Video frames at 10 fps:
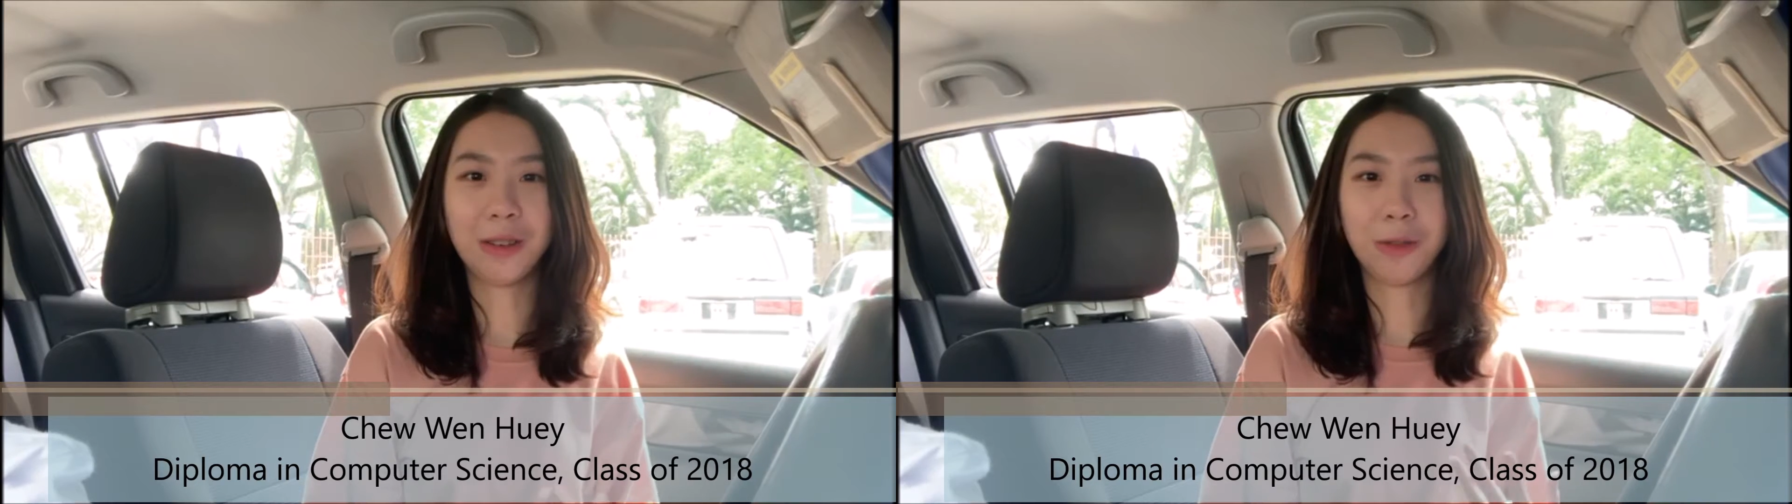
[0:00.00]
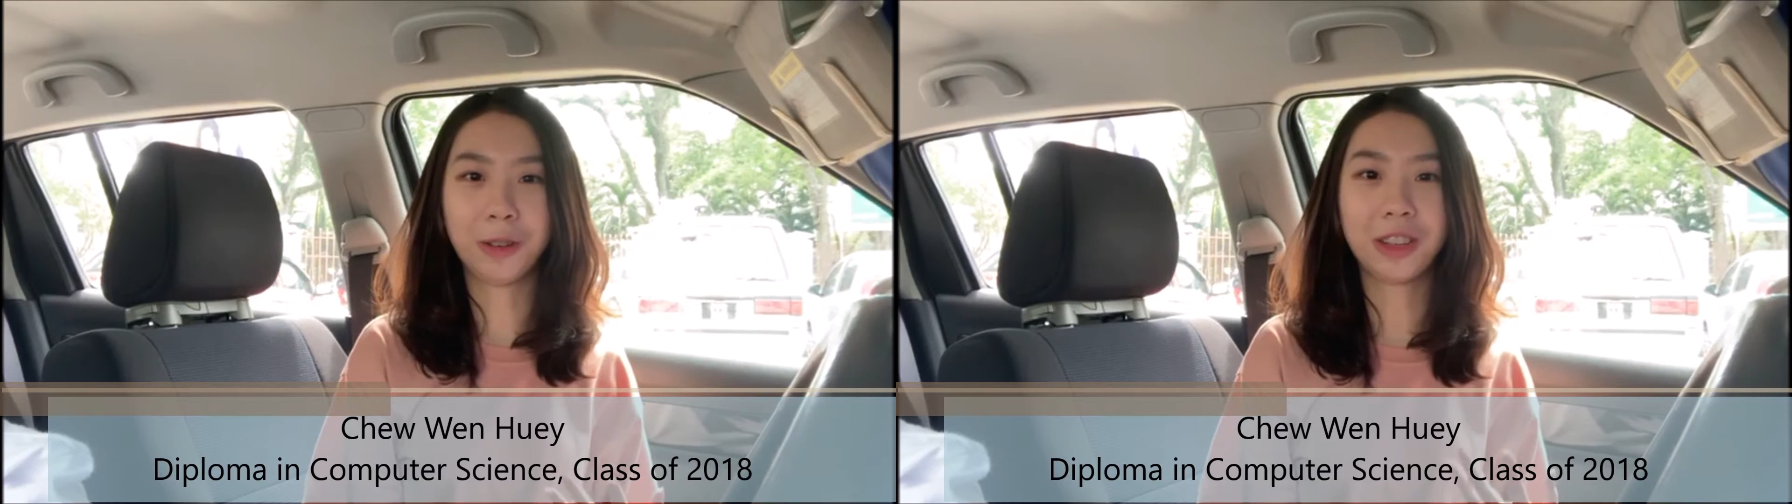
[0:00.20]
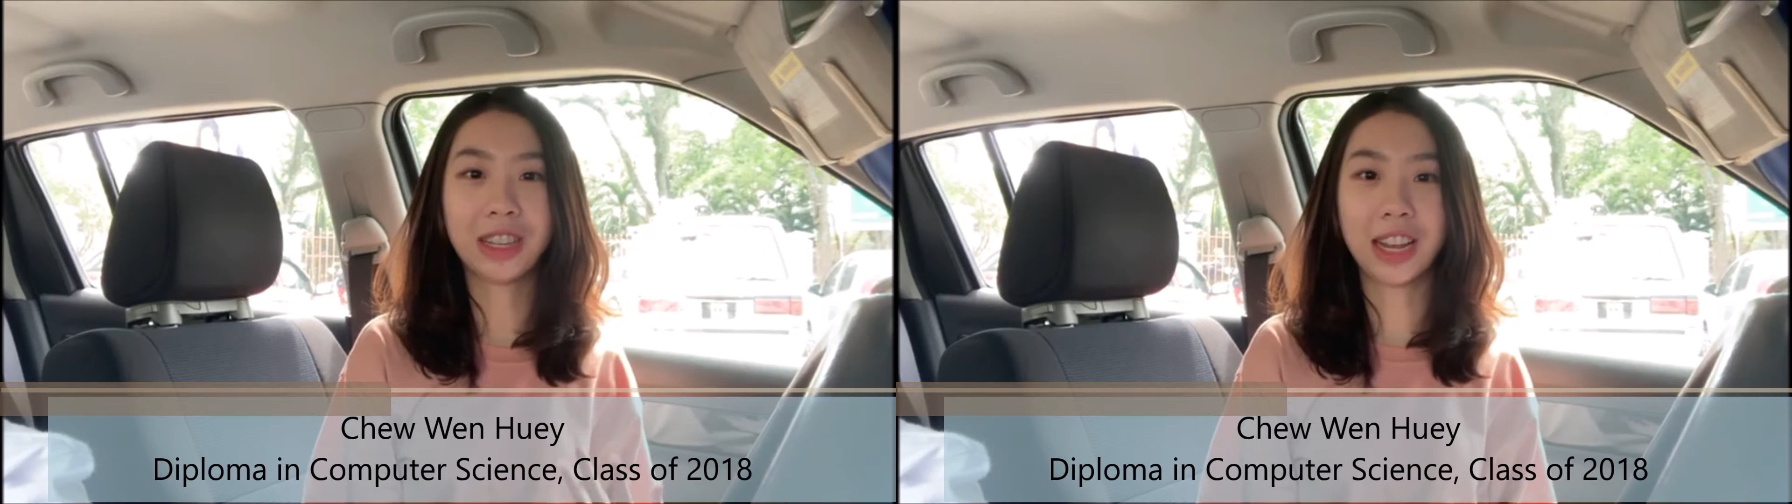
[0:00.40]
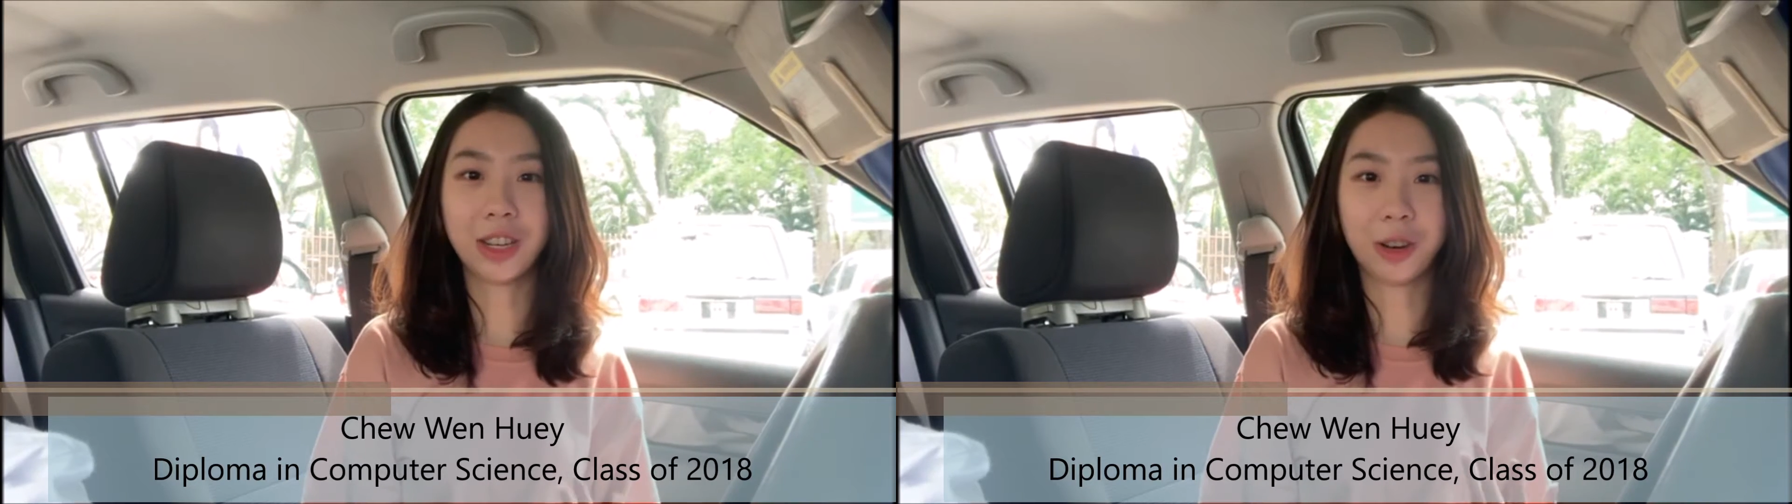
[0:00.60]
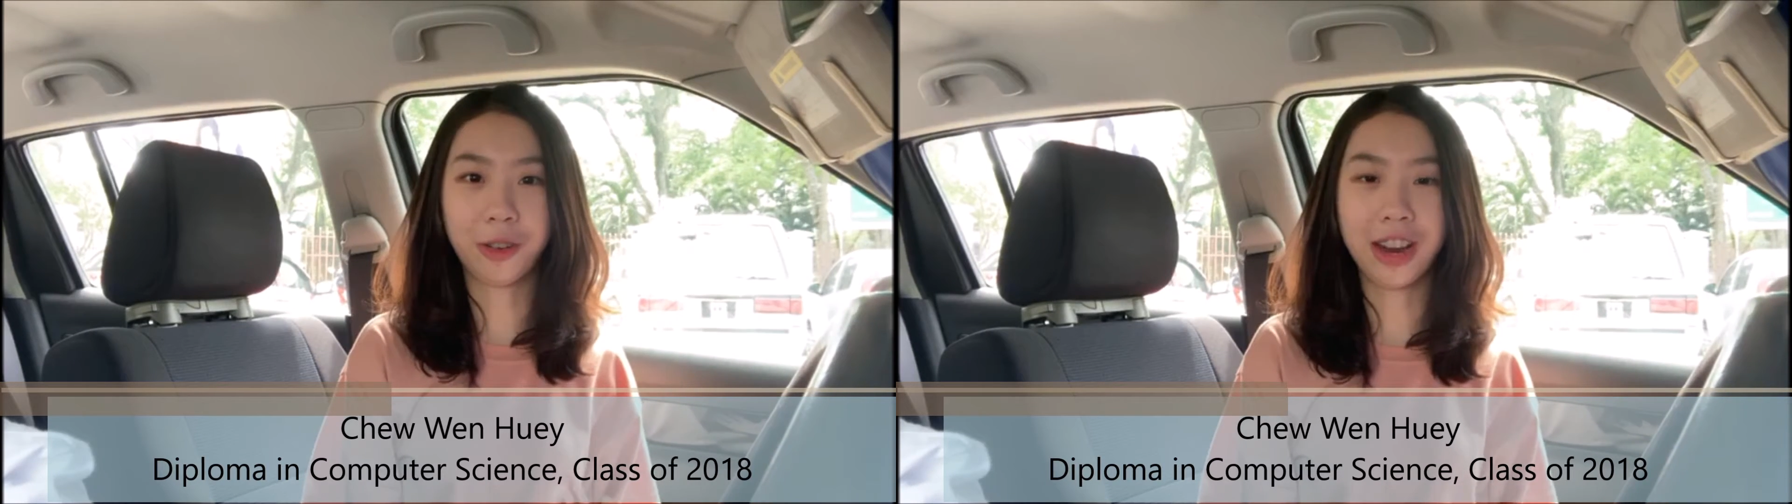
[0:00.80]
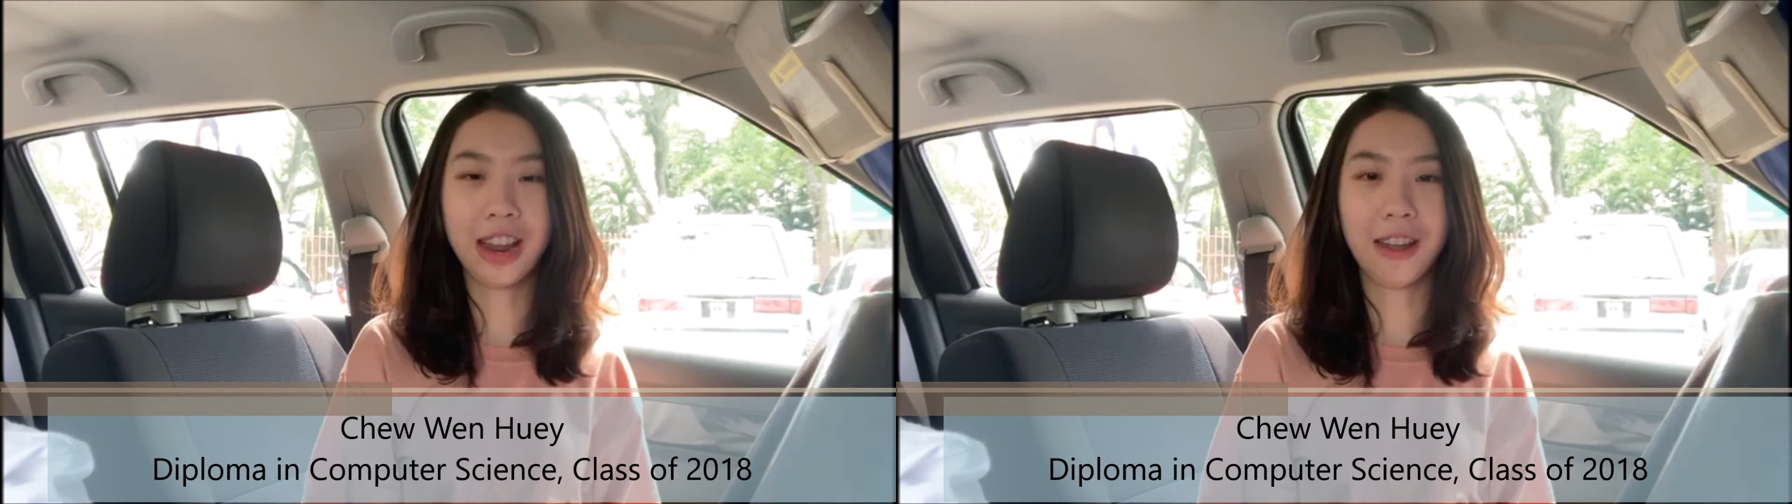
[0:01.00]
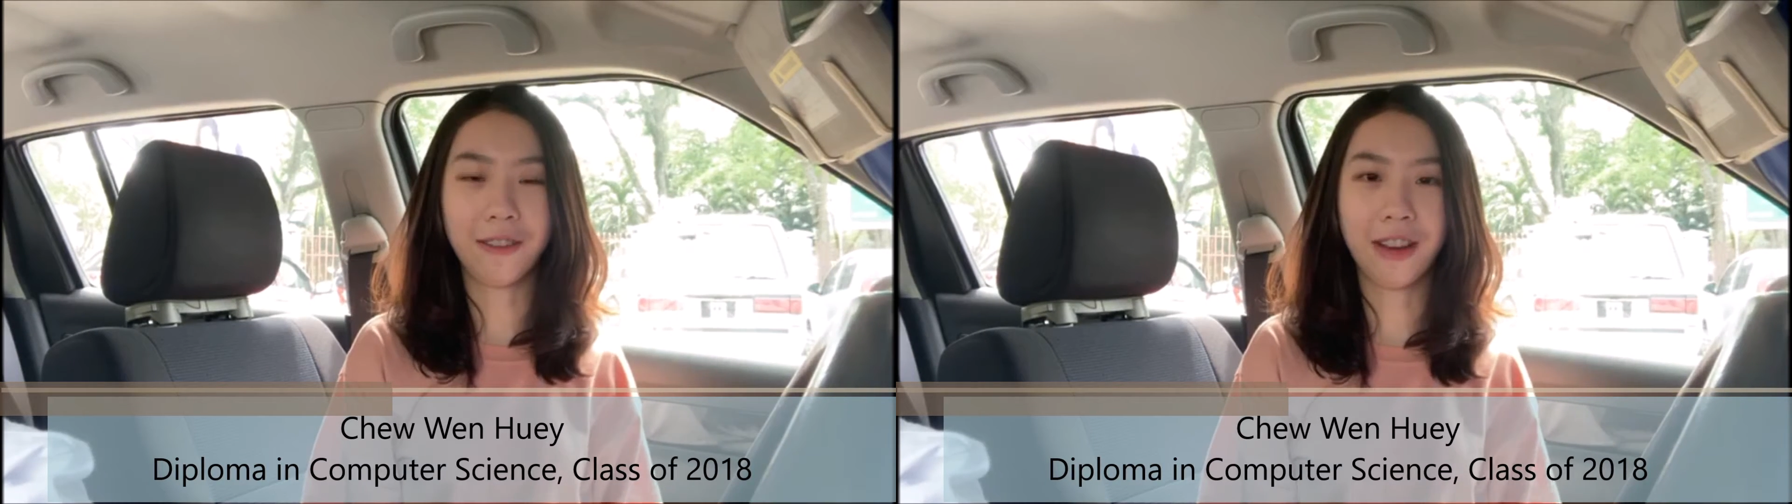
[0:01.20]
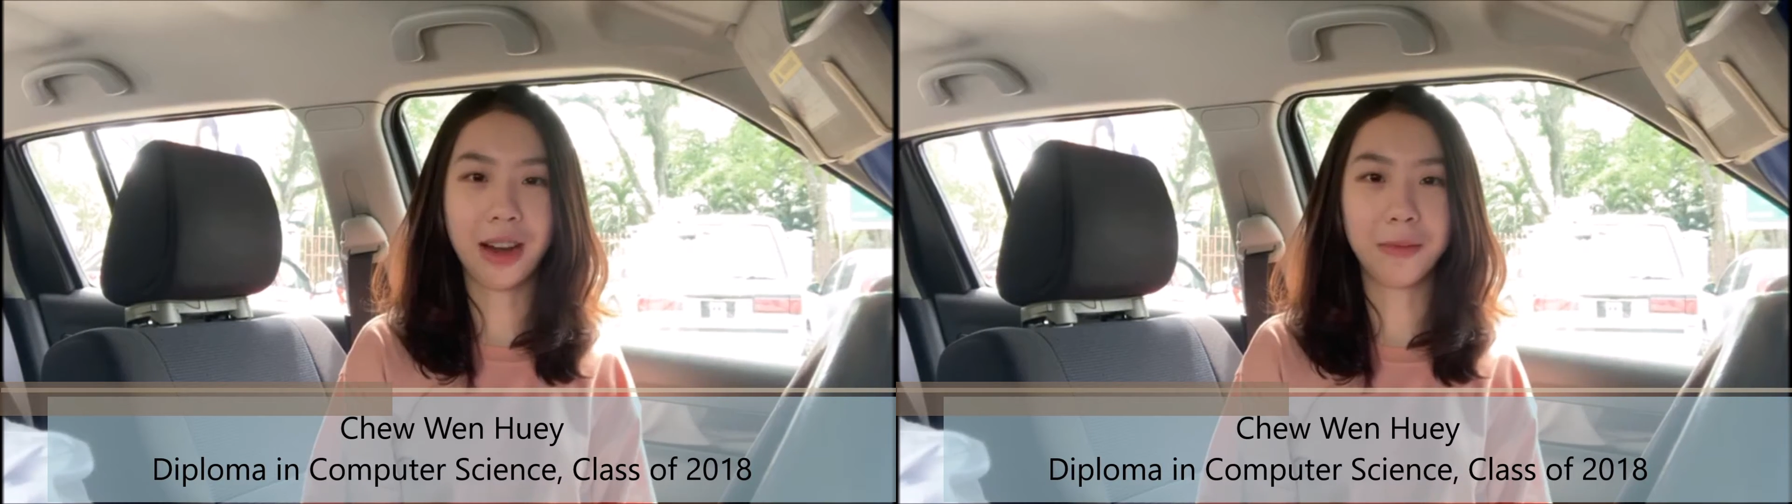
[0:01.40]
with such a great
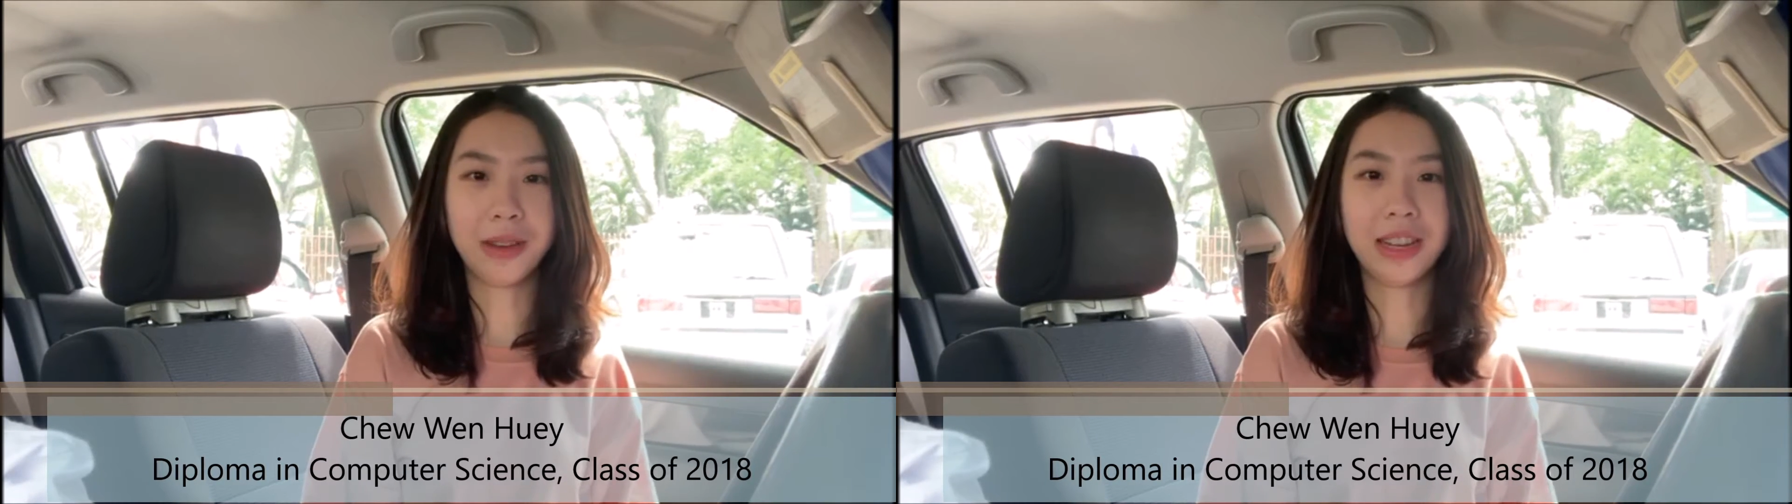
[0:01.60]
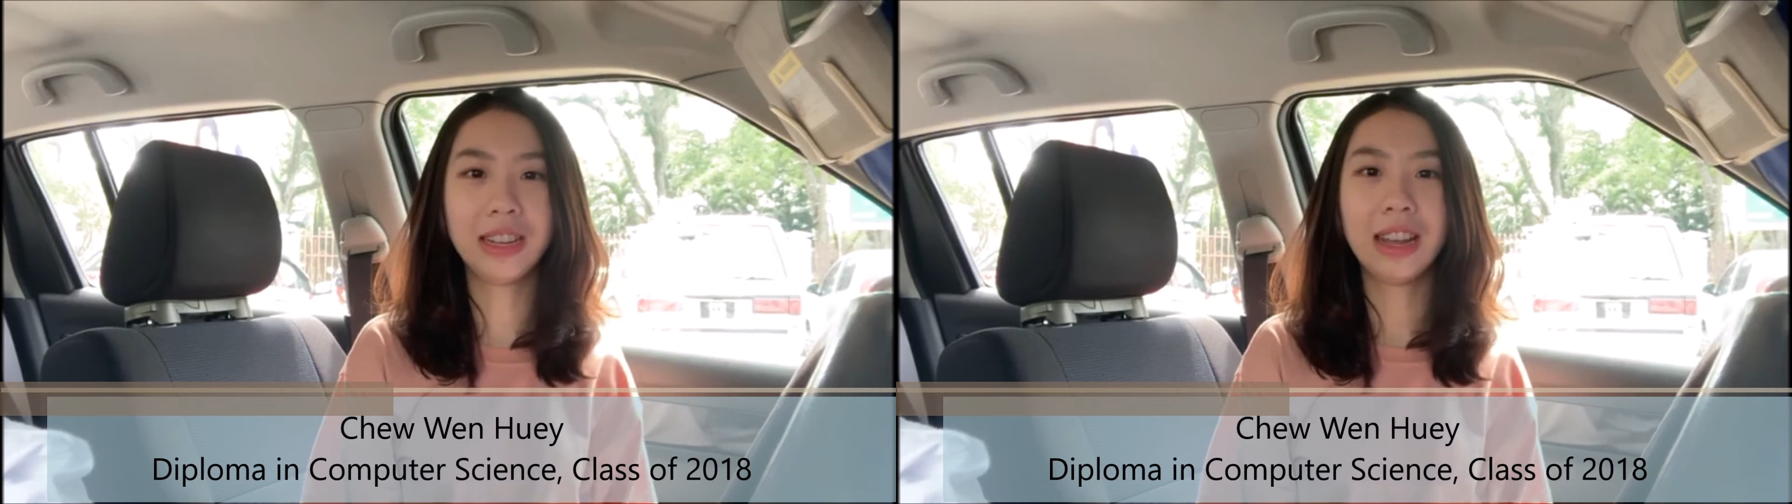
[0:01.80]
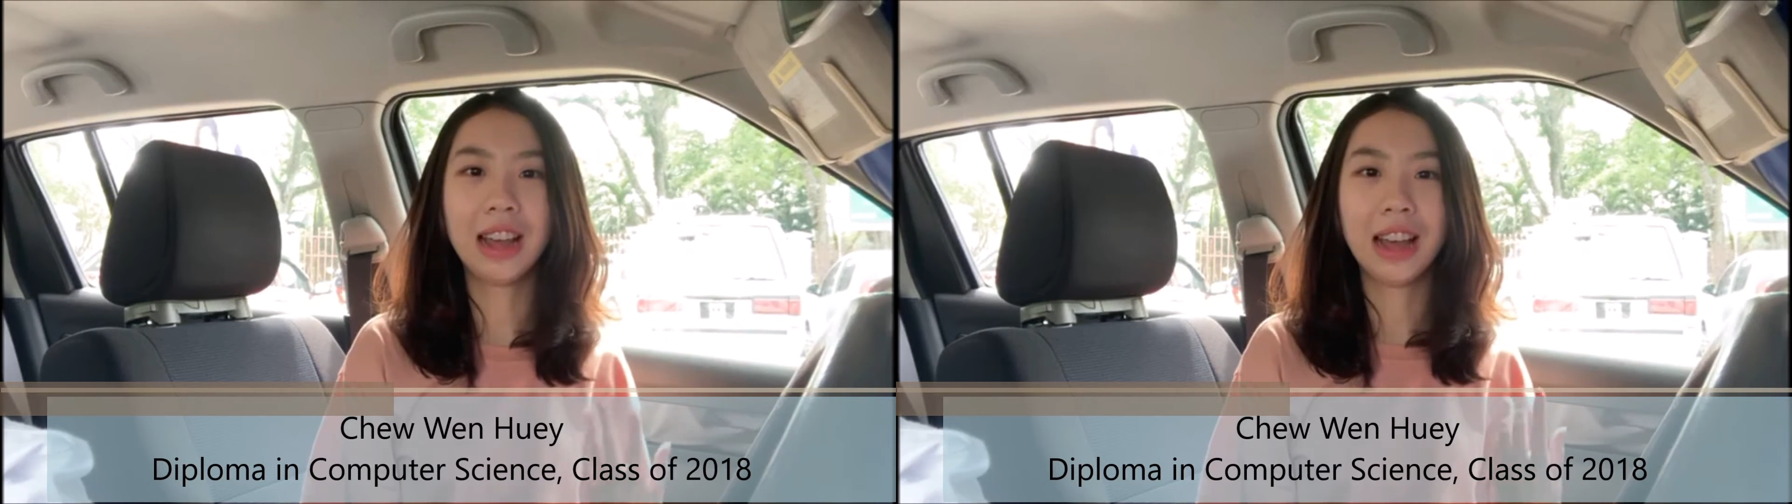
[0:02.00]
environment.